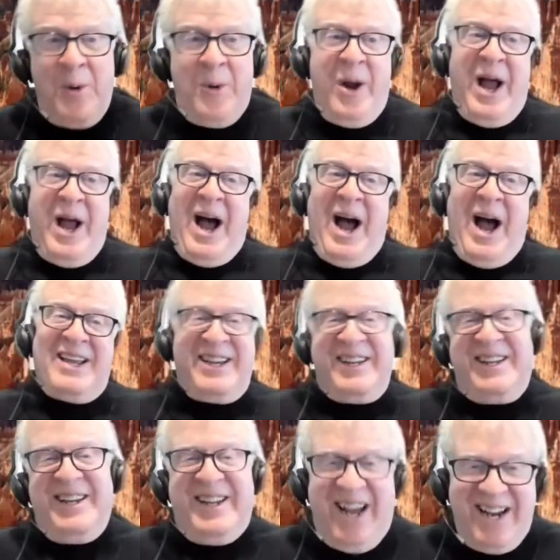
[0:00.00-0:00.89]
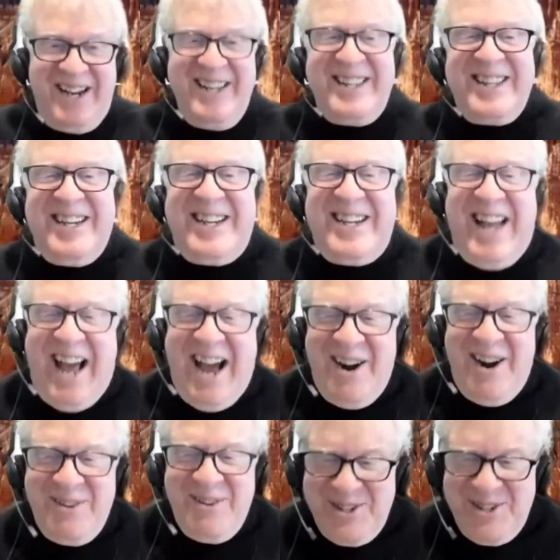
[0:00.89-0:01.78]
oh, I can eat
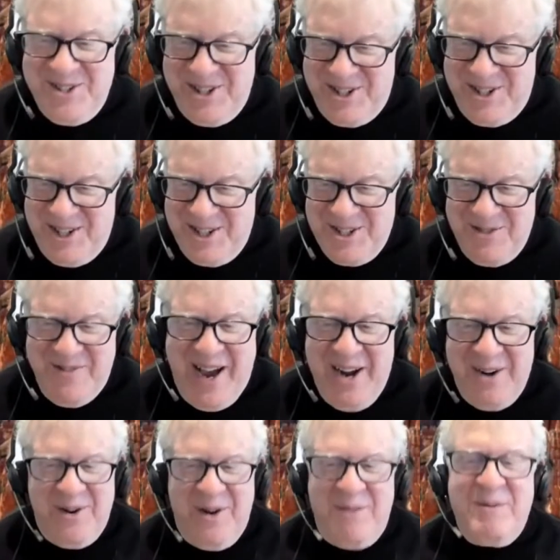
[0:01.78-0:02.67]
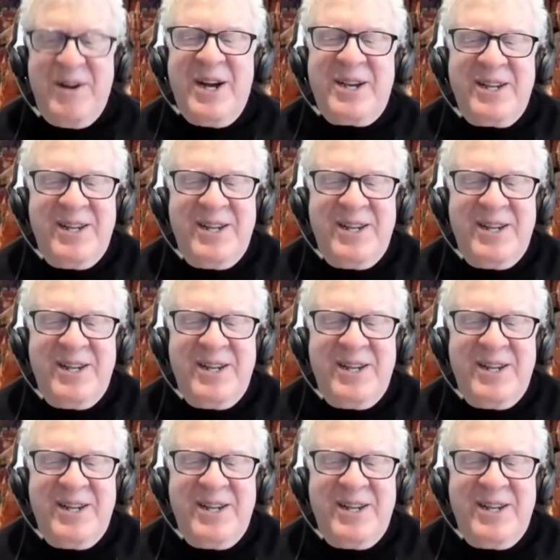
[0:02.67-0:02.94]
anything now because it doesn't matter.